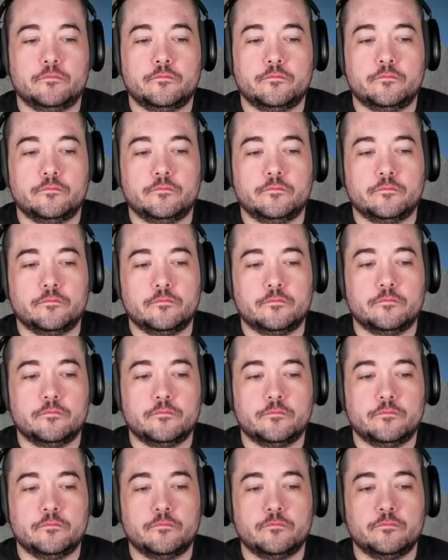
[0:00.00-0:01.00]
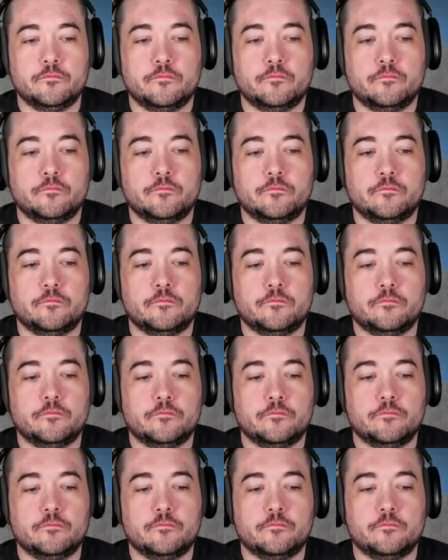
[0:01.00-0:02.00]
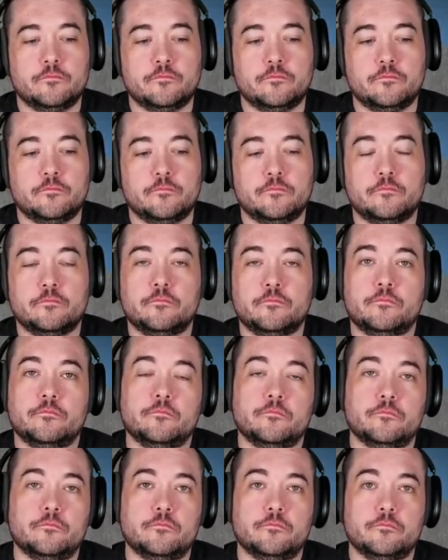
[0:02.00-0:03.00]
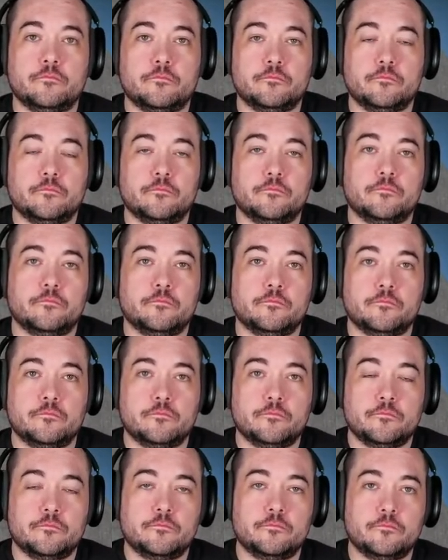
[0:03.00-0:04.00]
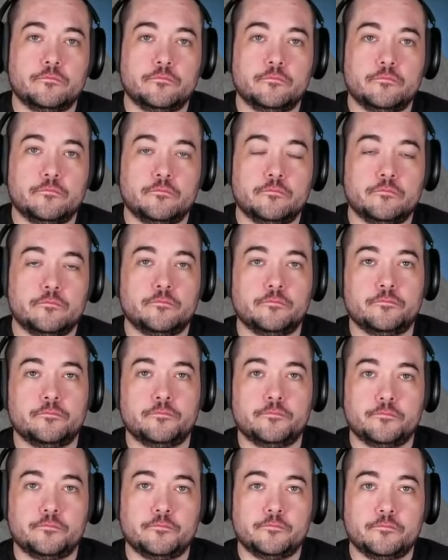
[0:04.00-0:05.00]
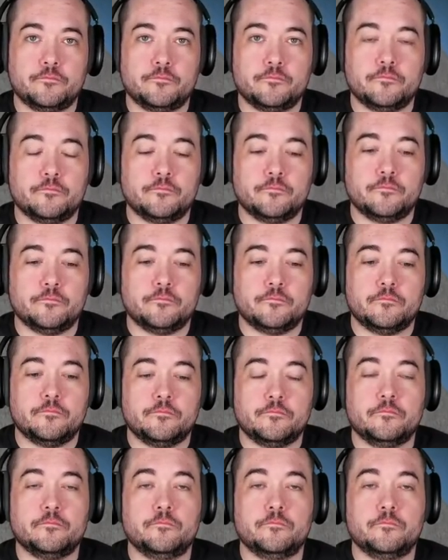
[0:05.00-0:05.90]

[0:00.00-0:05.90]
[no speech]